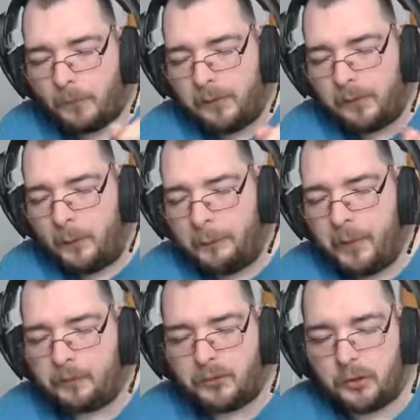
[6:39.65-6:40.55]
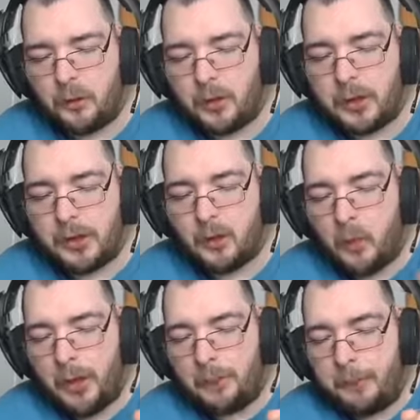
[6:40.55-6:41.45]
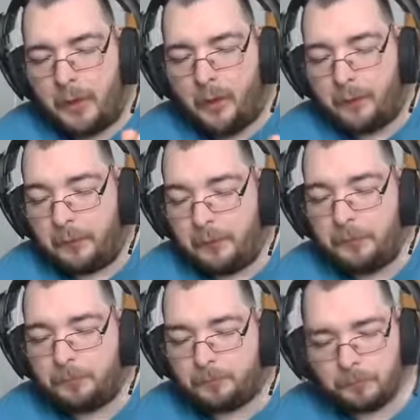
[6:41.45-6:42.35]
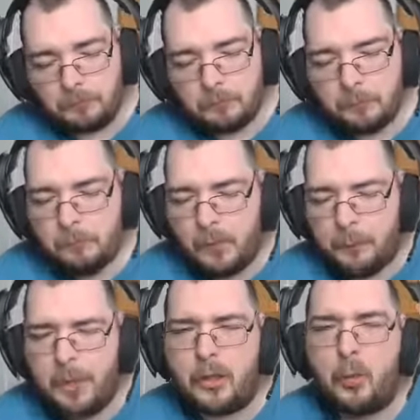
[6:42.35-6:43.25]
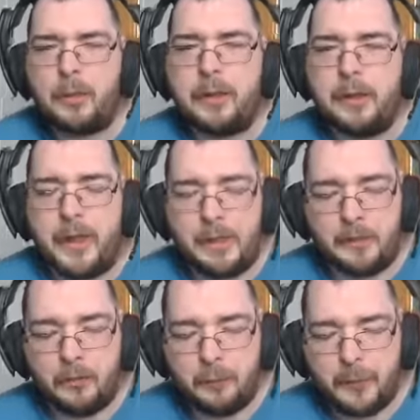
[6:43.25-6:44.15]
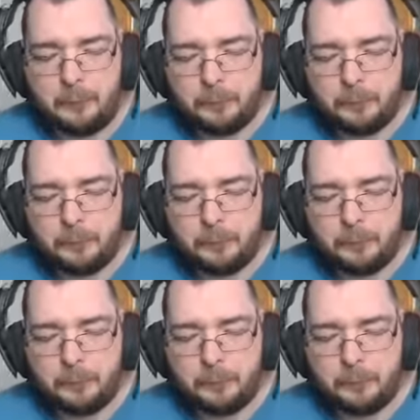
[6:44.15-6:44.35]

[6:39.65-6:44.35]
meal. So you are getting quite a bit, a bit of quantity there. You know what I mean?